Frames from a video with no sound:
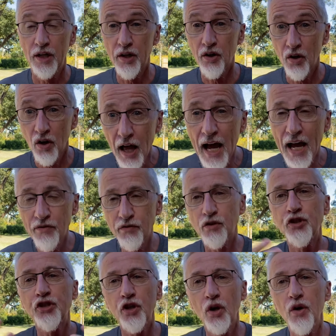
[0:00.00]
life was
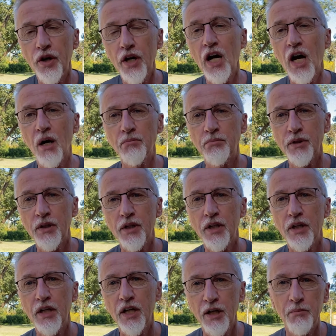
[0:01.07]
showing up
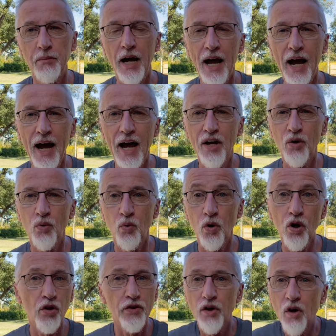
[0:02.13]
in my outer
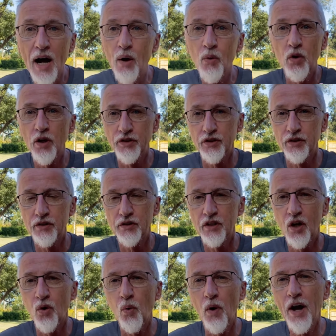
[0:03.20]
world, though I wasn't
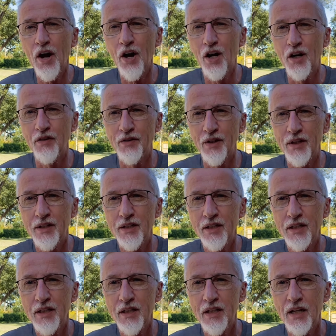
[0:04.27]
aware of it.
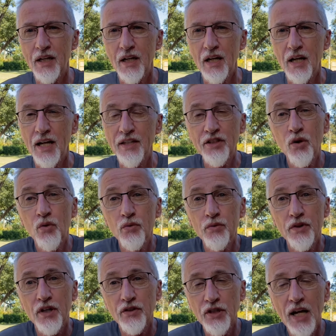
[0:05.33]
And so
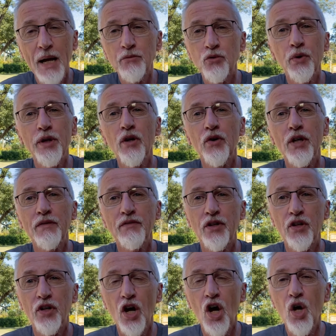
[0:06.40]
there are times we don't even
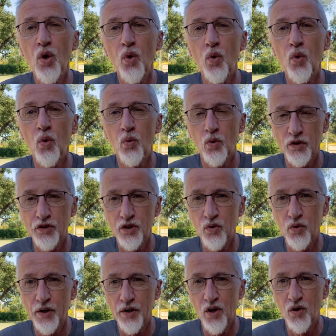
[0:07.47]
know what's
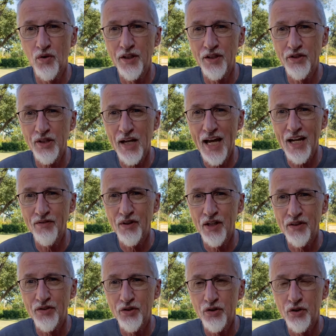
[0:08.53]
going on inside of
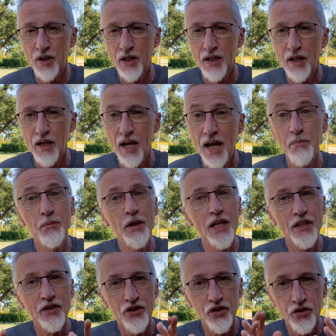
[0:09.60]
us, but
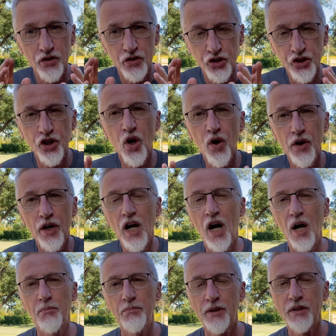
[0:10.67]
it's showing
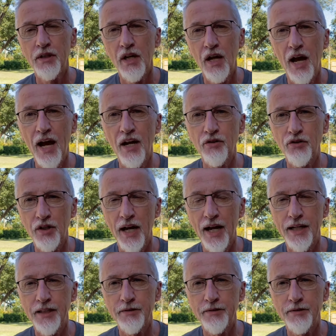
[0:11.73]
up outside.